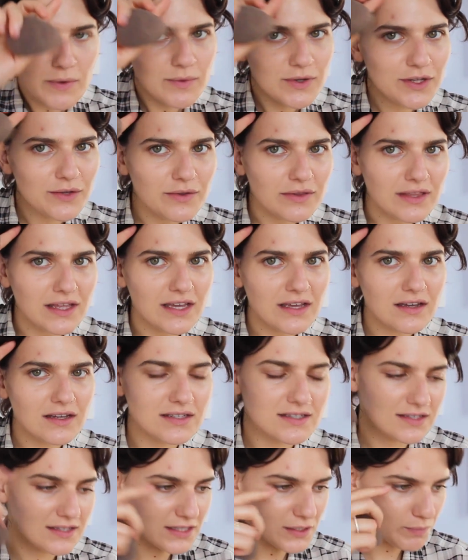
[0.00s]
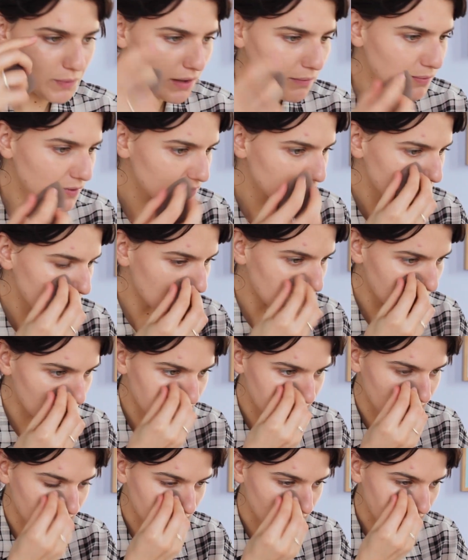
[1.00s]
me what you think, because this puppy's been
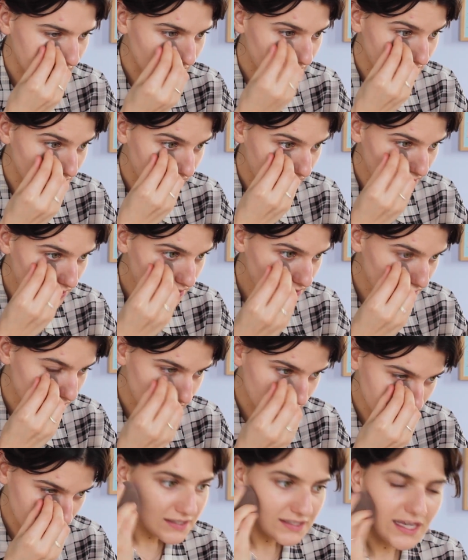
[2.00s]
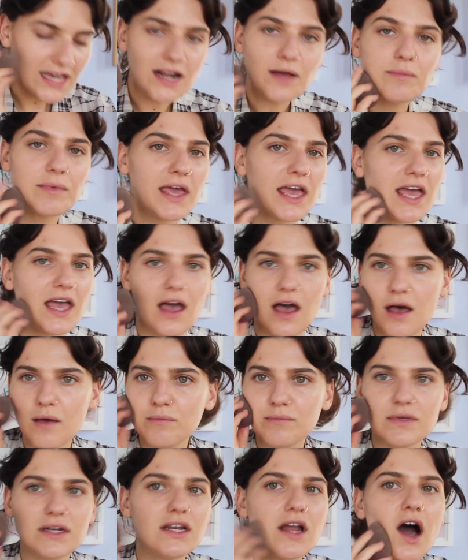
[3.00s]
there for like days. Set up
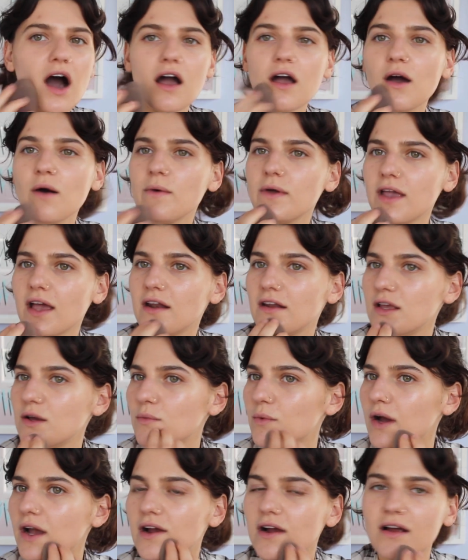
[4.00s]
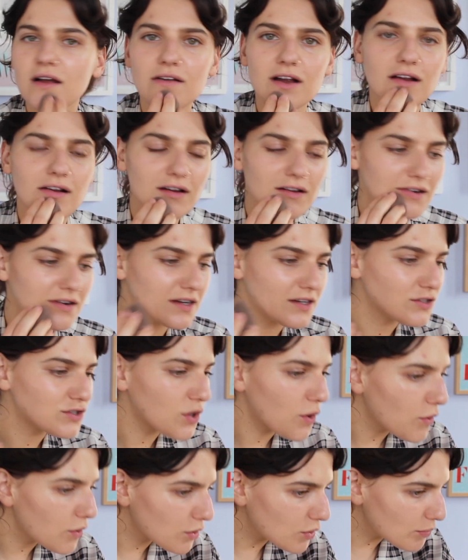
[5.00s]
camp, not going anywhere, in
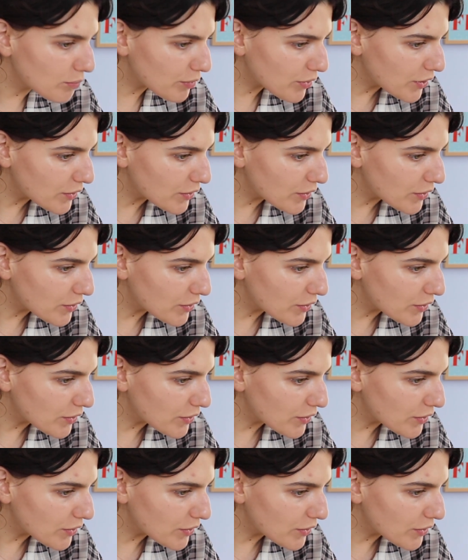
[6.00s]
total